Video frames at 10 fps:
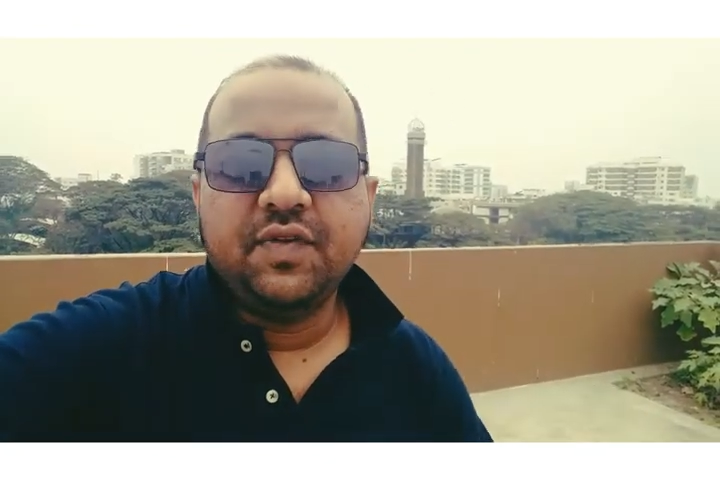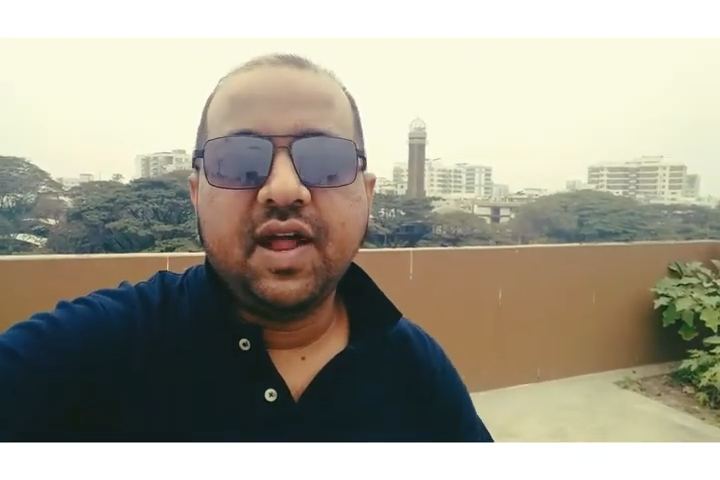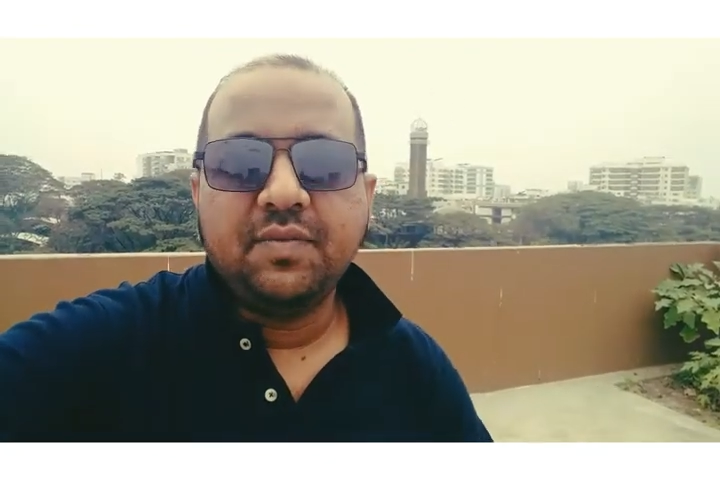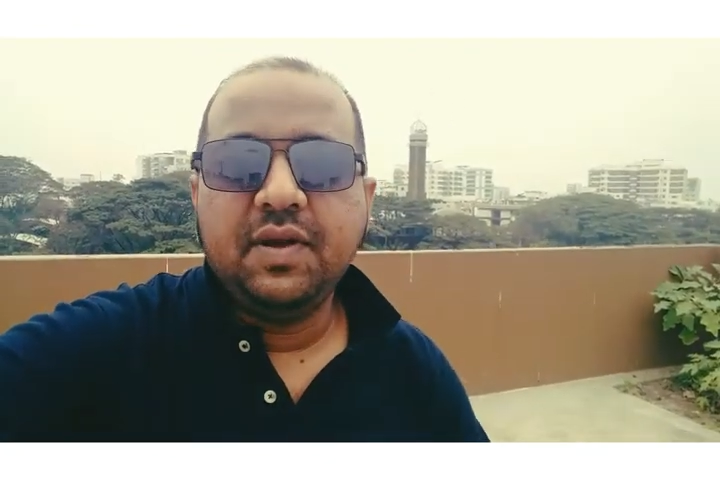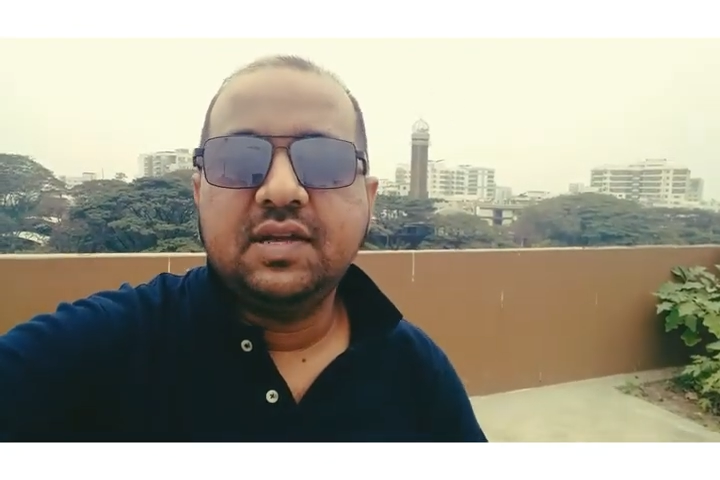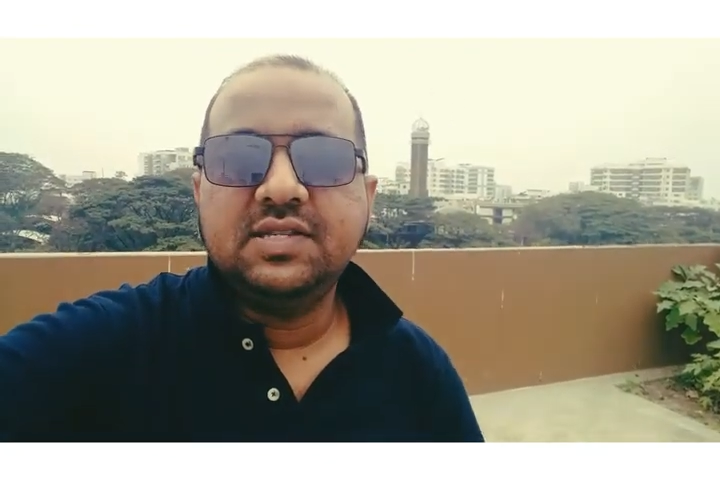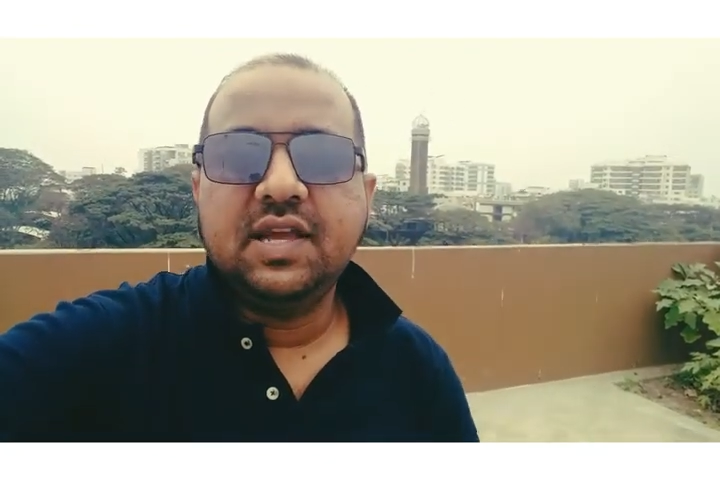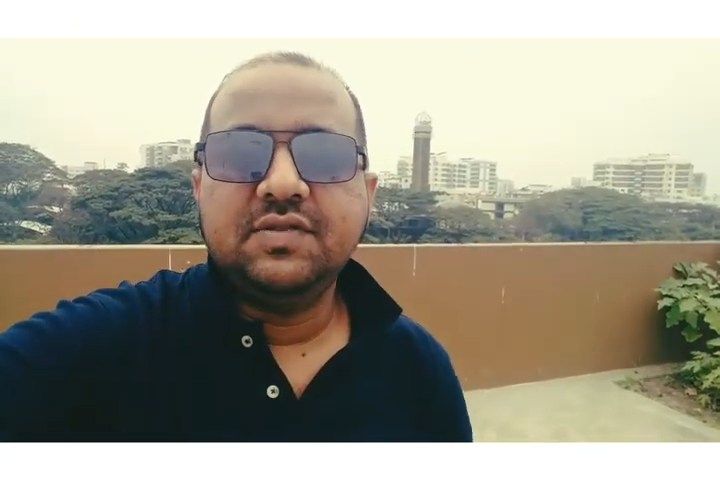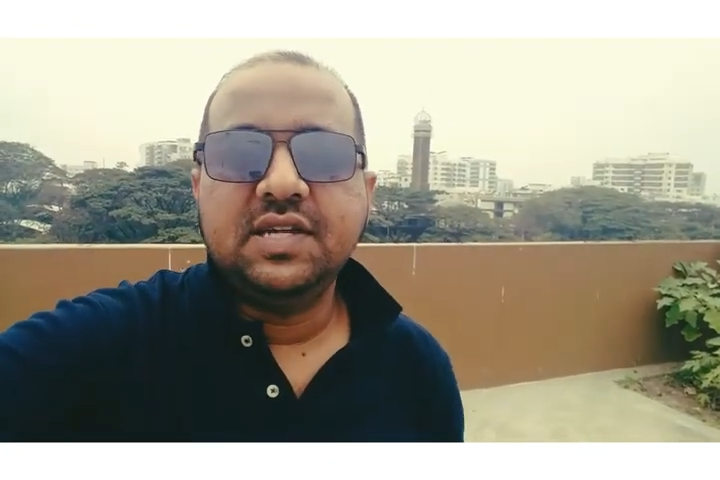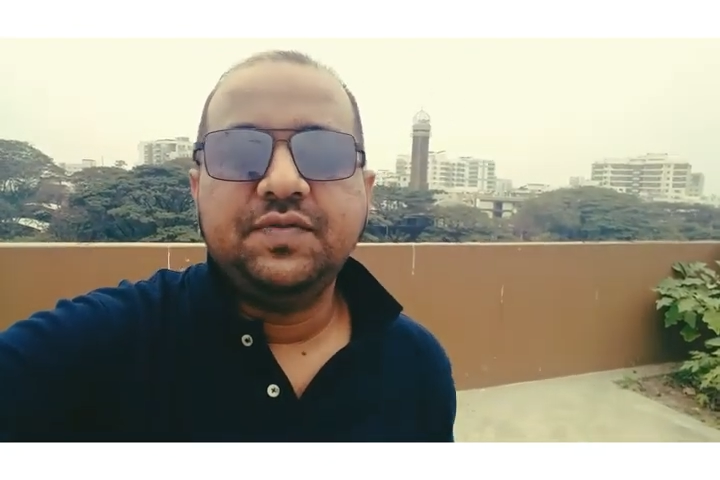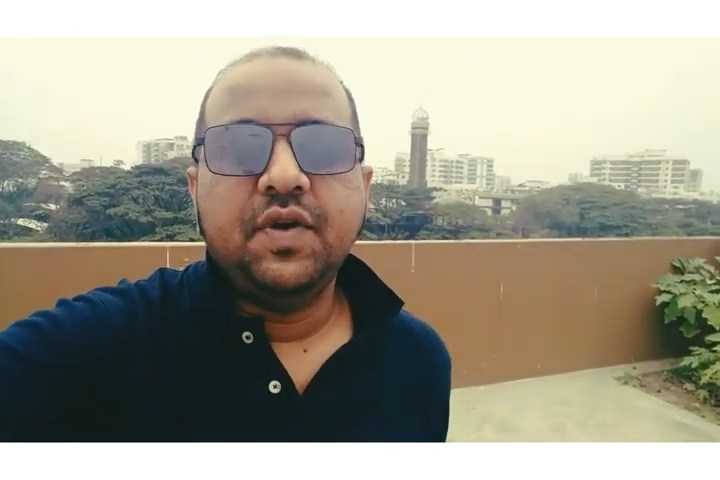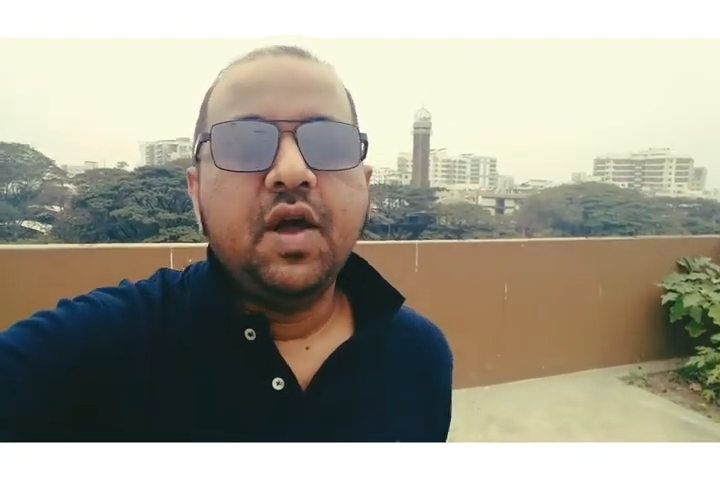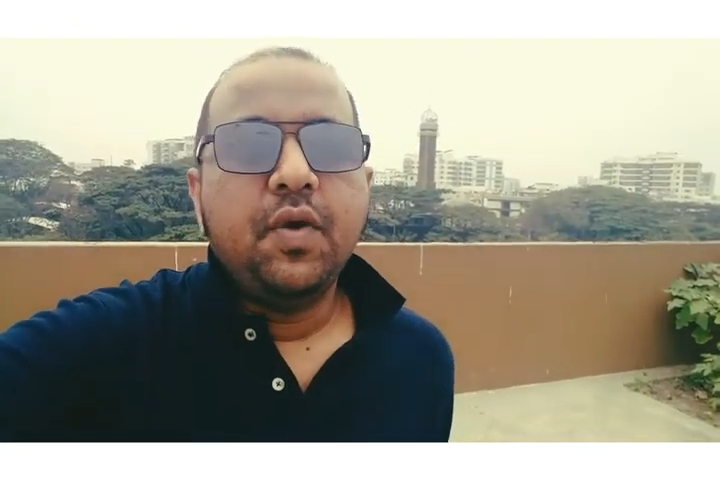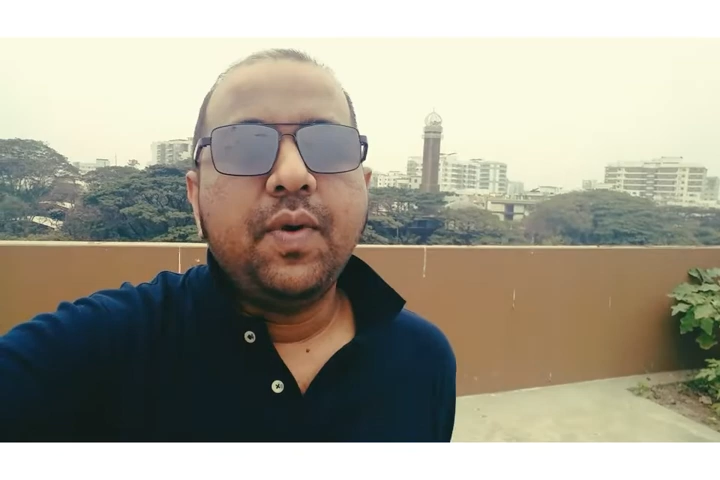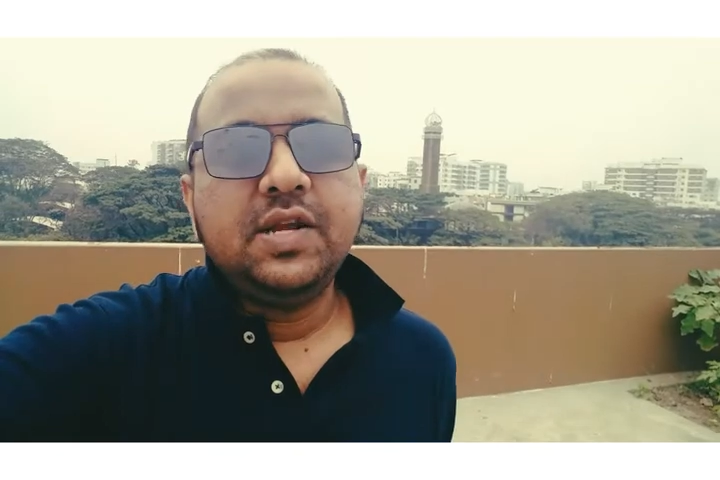or admin executive,
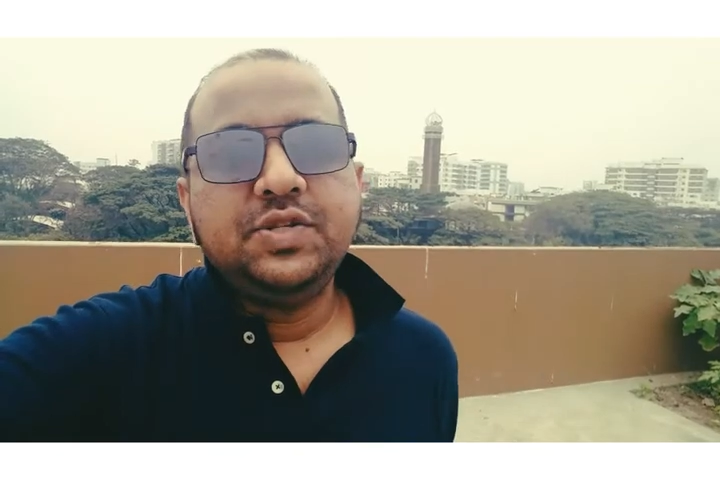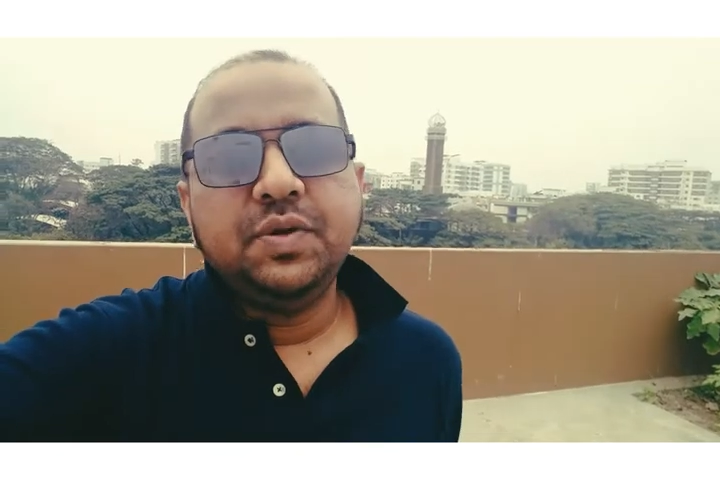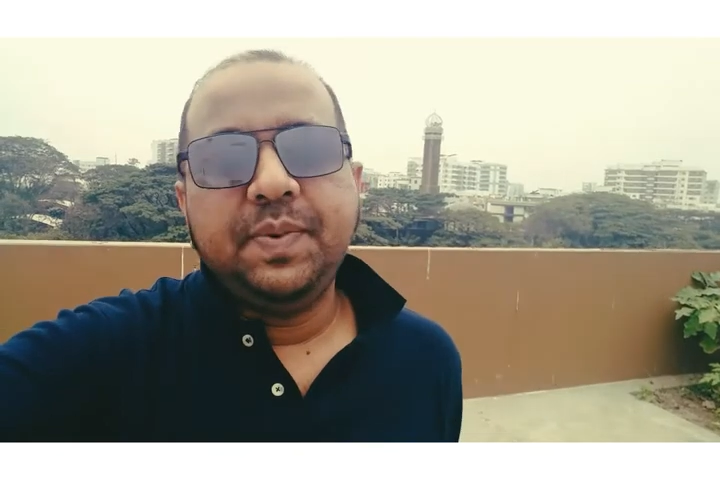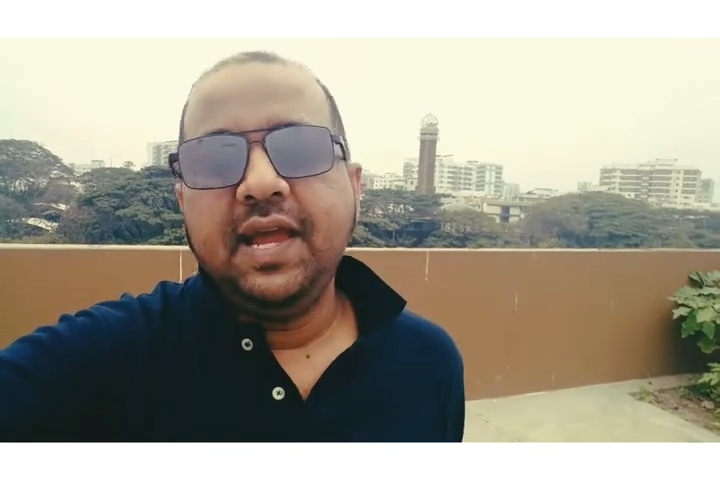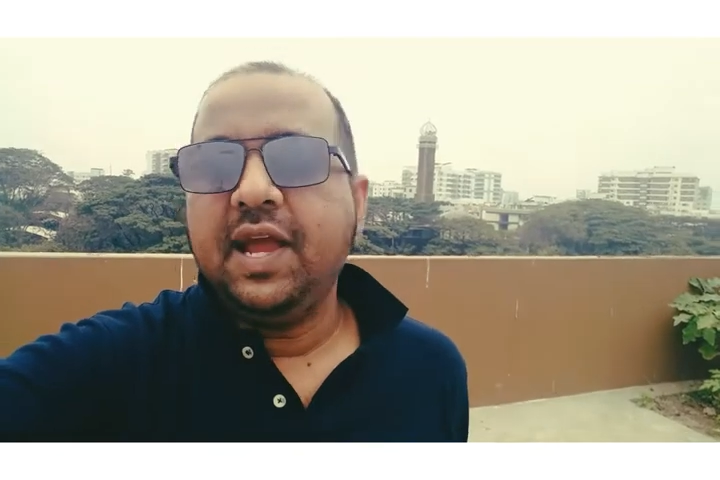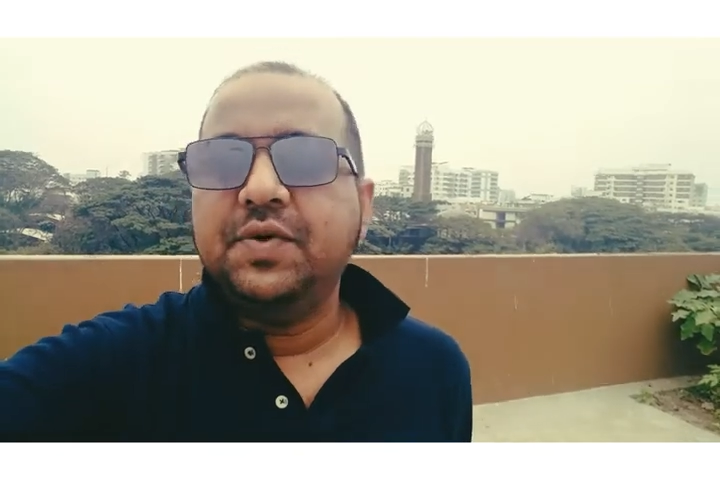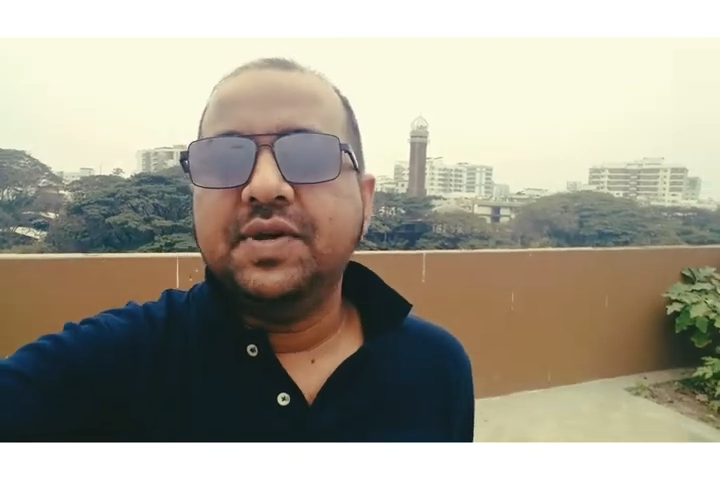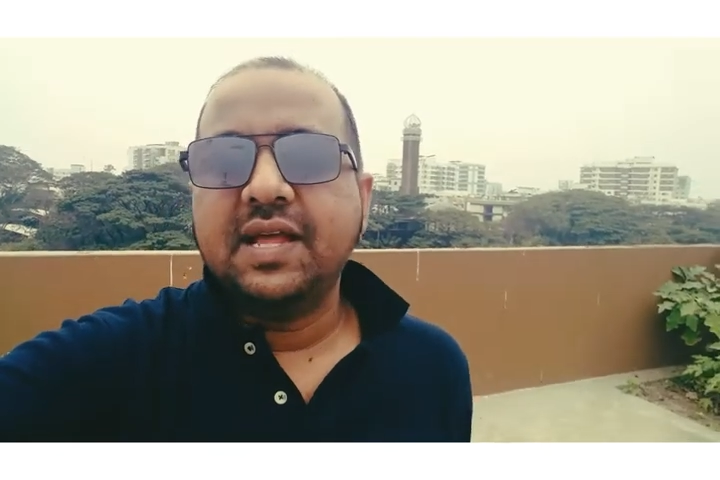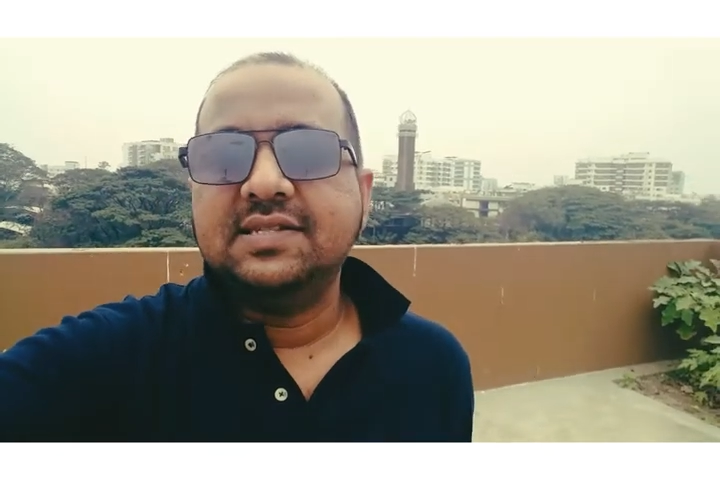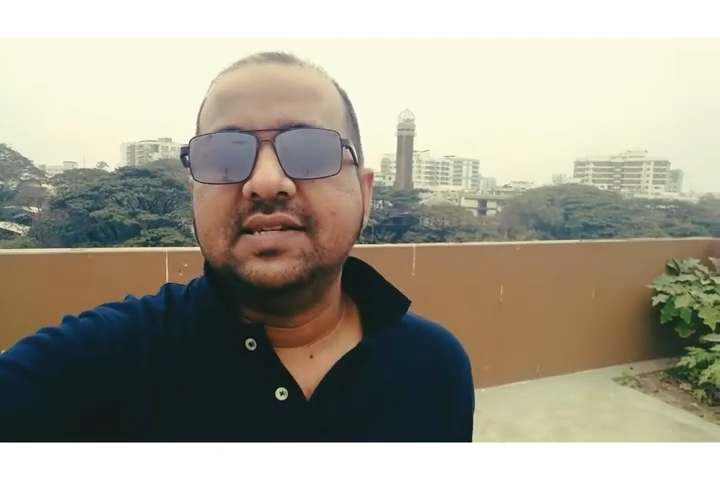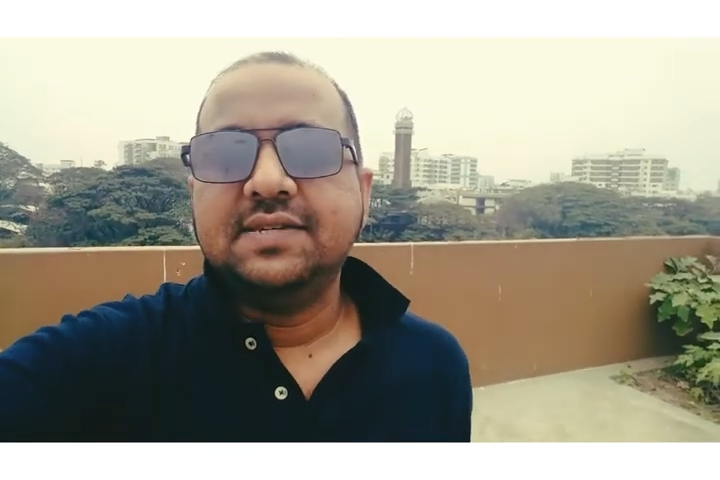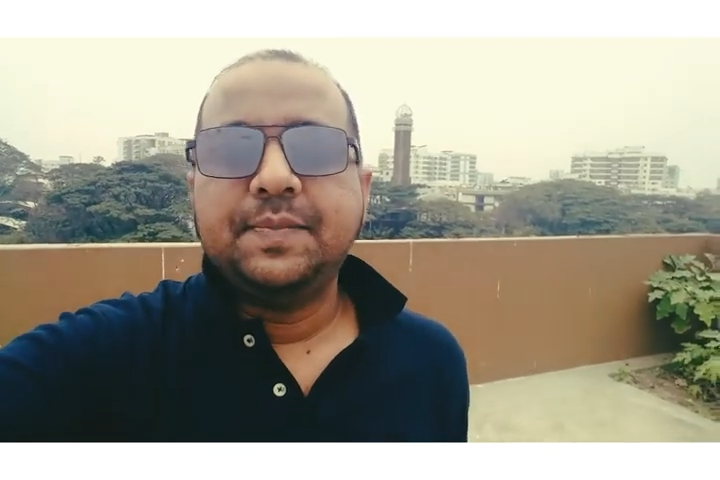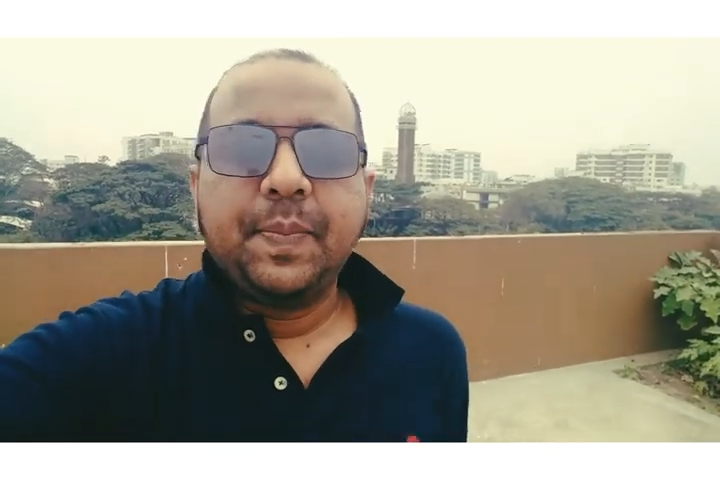what should be a good answer?